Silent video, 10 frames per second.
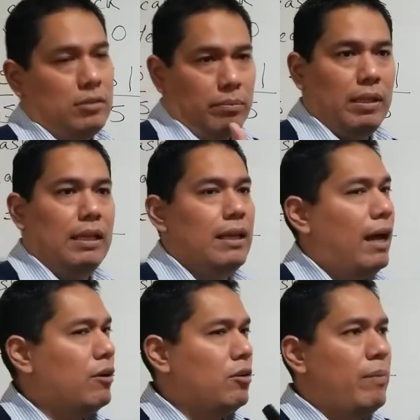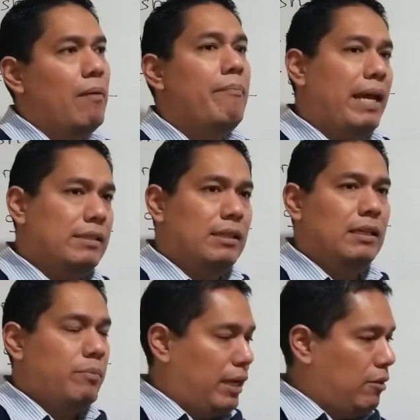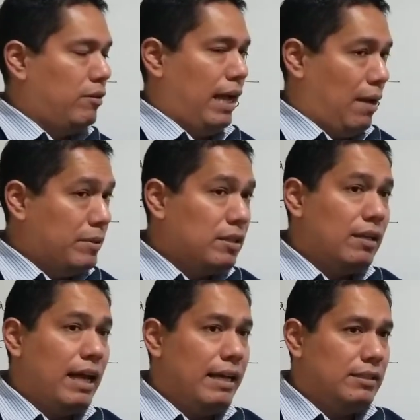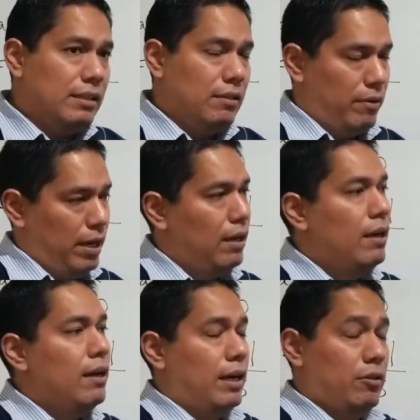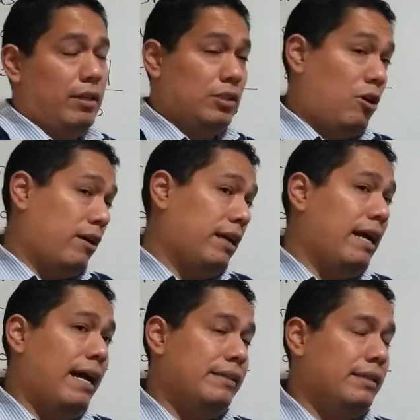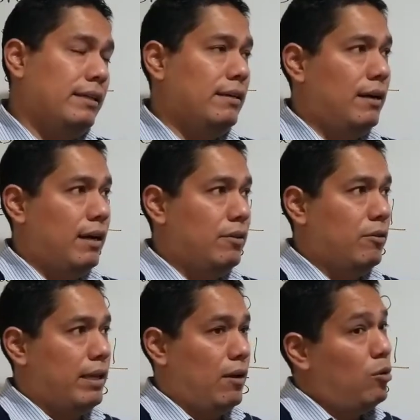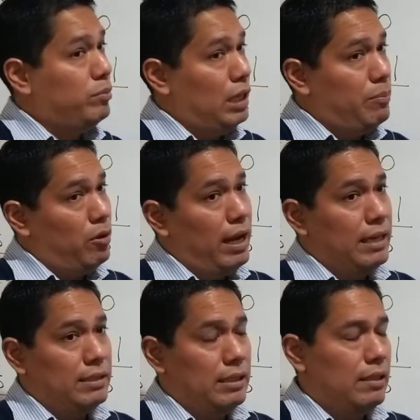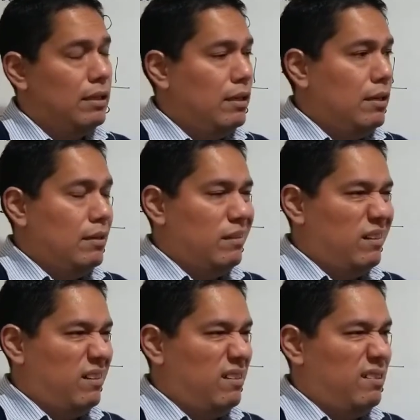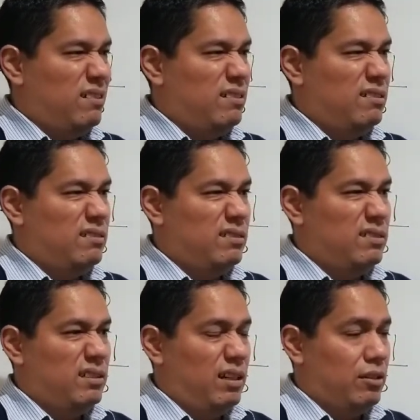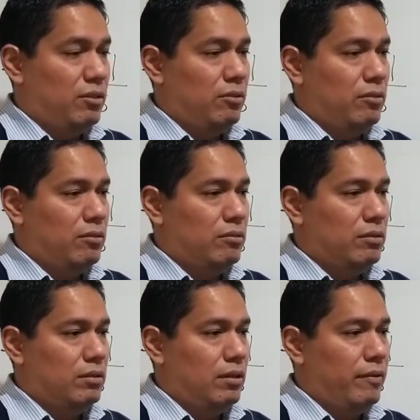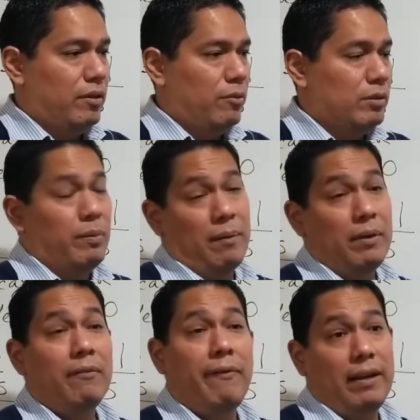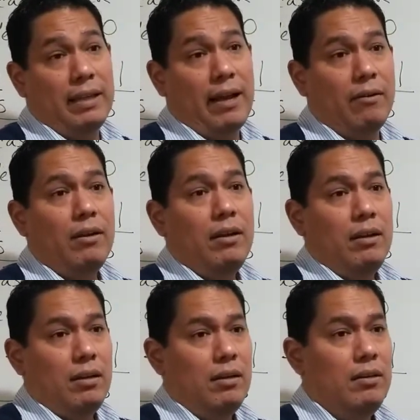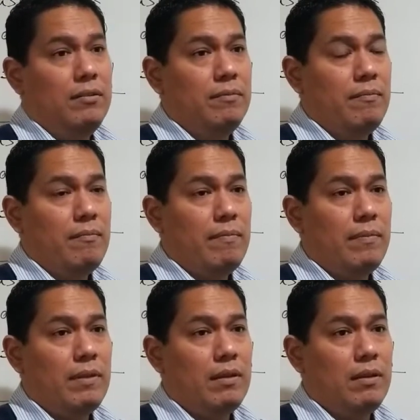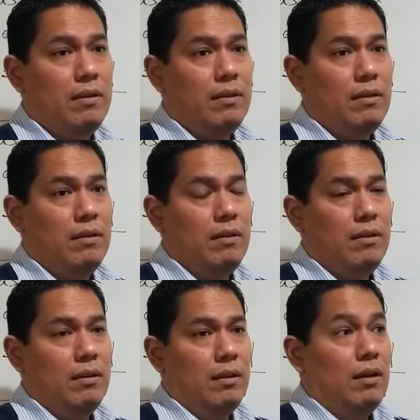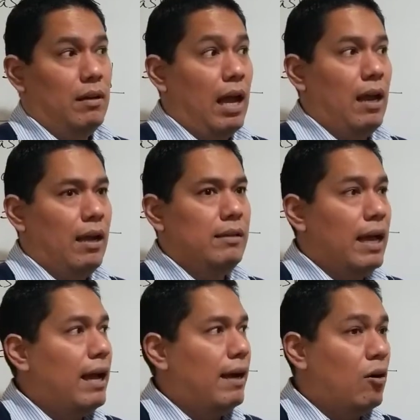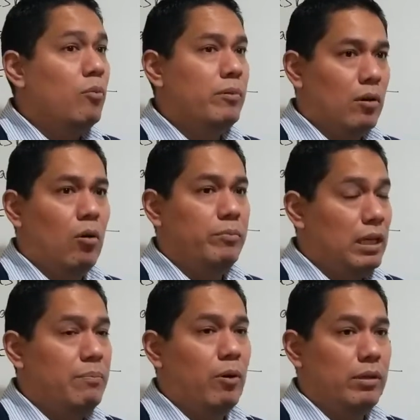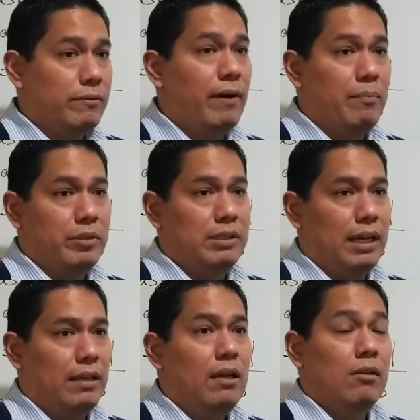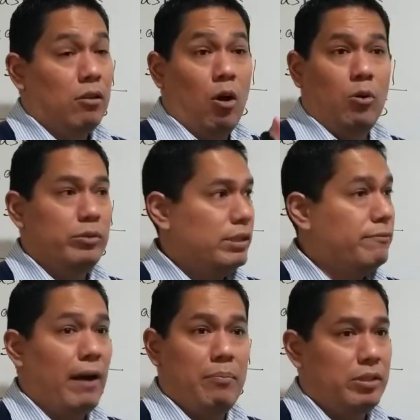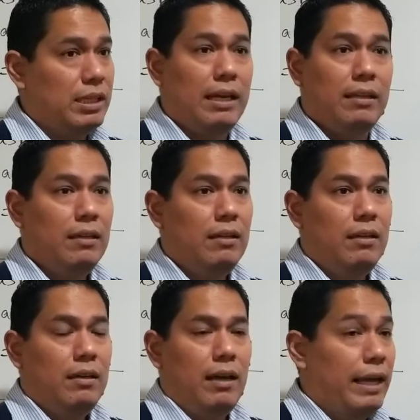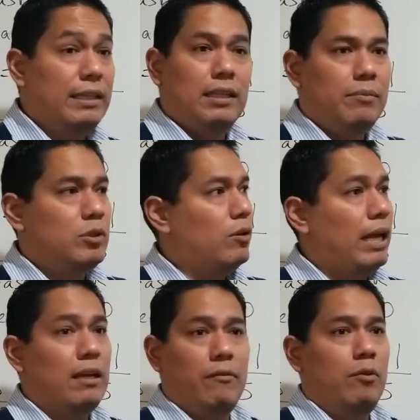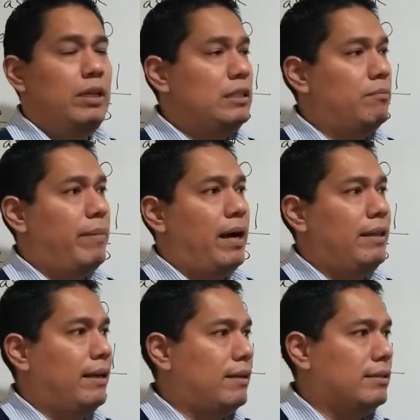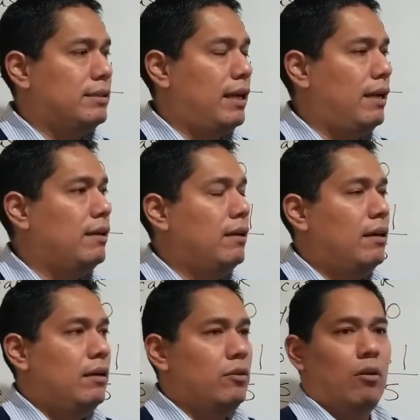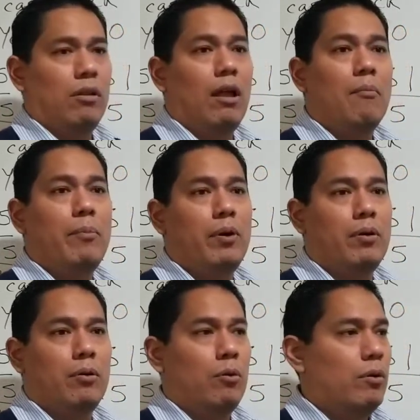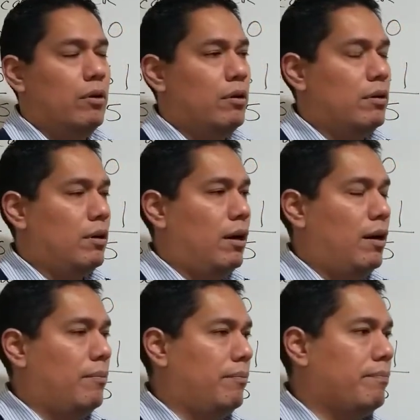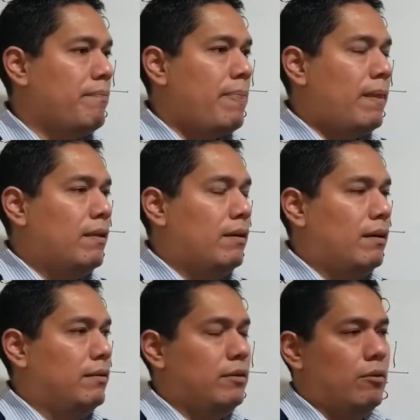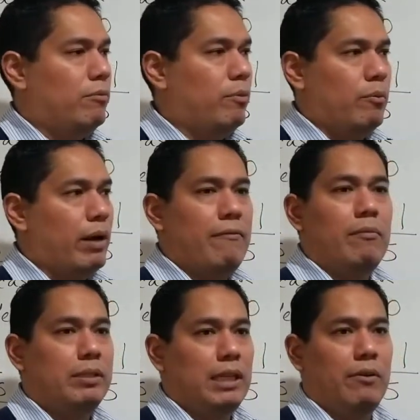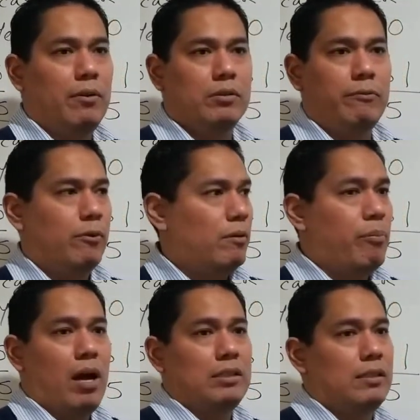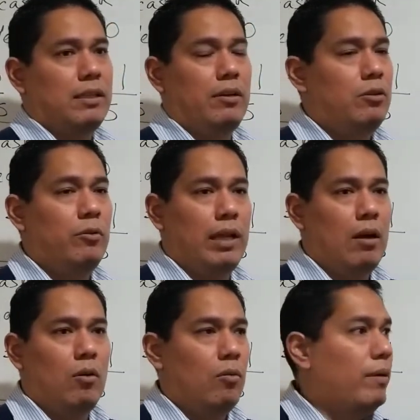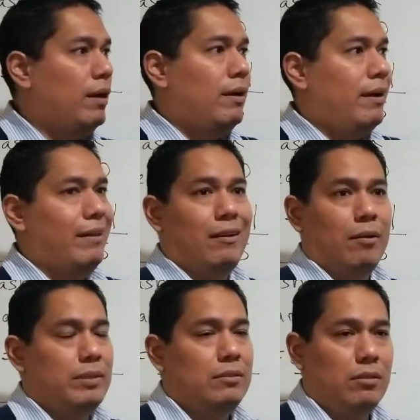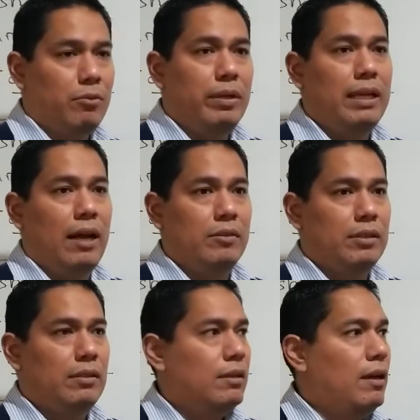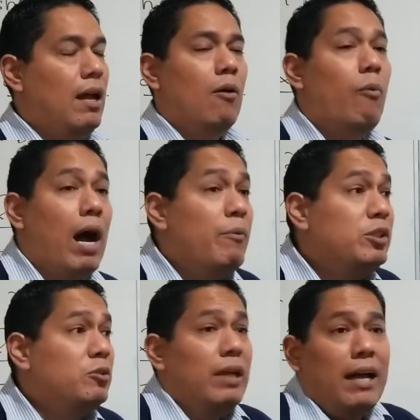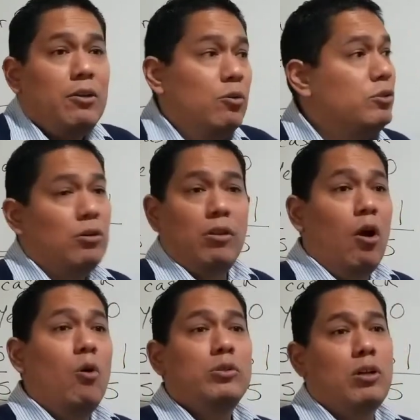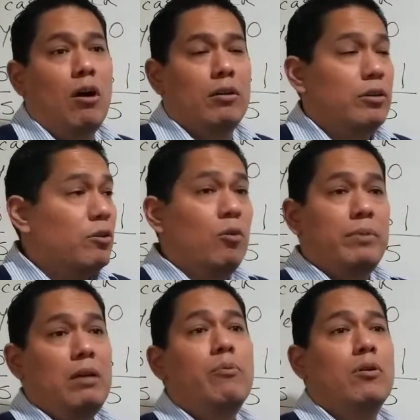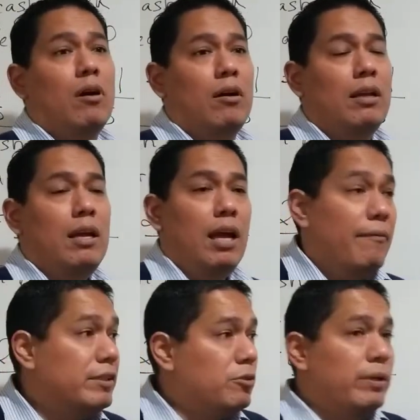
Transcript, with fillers: Something like that. I don't know about Macy's, but I know that Amazon has it, right? right. I know that Target has it. I know that Home Depot has it. Uh, I don't know of other ones, but I'm gonna find out. You're speaking of ones that have good percentage back. Uh, yeah, Home Home Depot is five percent. Lowe's is five percent. Oh wow! Anytime, so like if you need to buy, like let's say you know lumber or um, uh, you know, whatever materials for a project that you're doing at home, right. and it comes up to three thousand. Why would you not use your Lowe's card or your Home Depot card? Sure. If it's yeah.